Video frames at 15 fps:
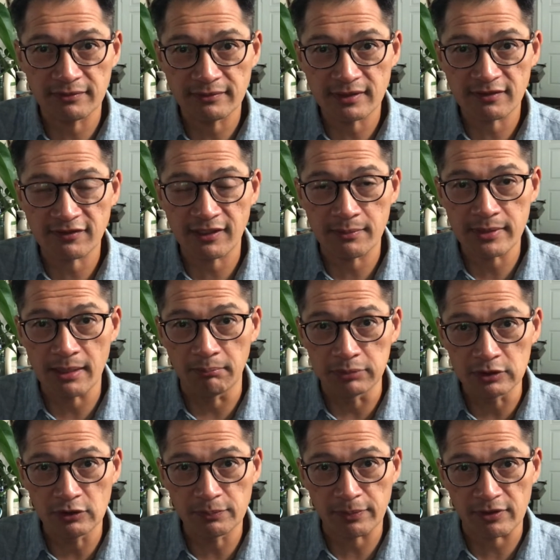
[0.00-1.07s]
This is going to be a
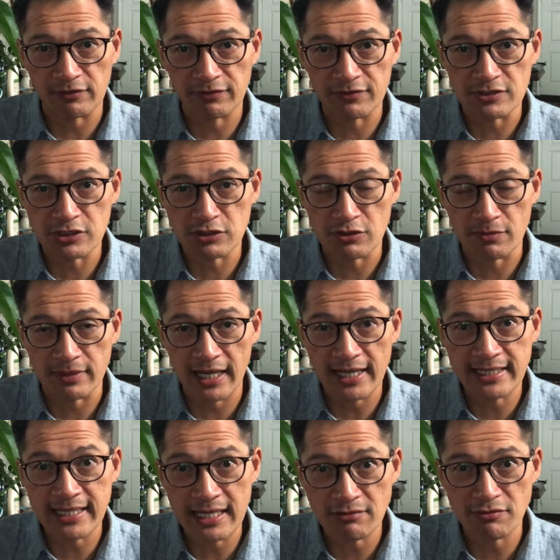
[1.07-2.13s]
blooper for sure, but I
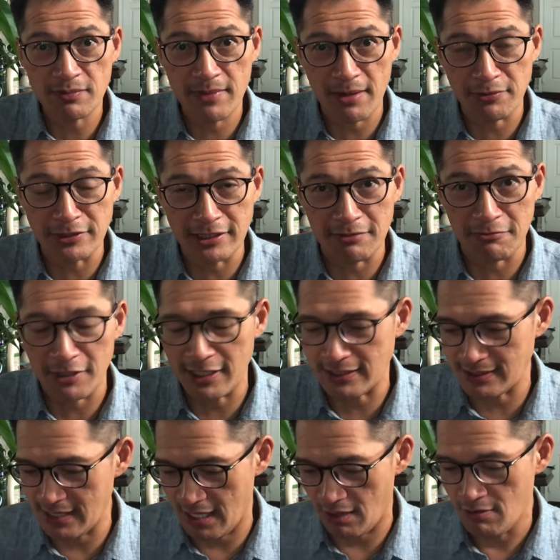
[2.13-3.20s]
can't remember them right
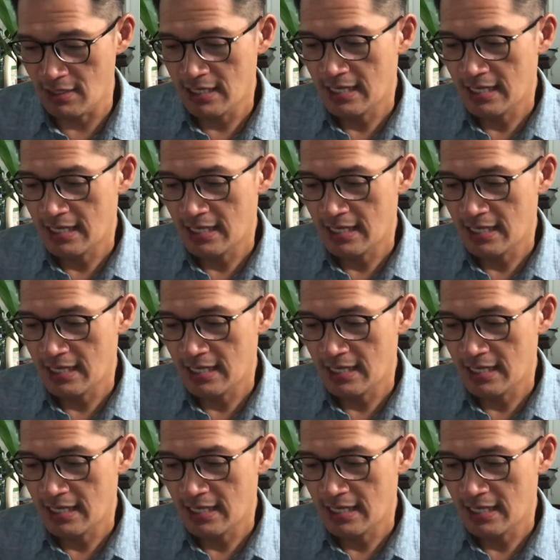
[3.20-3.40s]
now.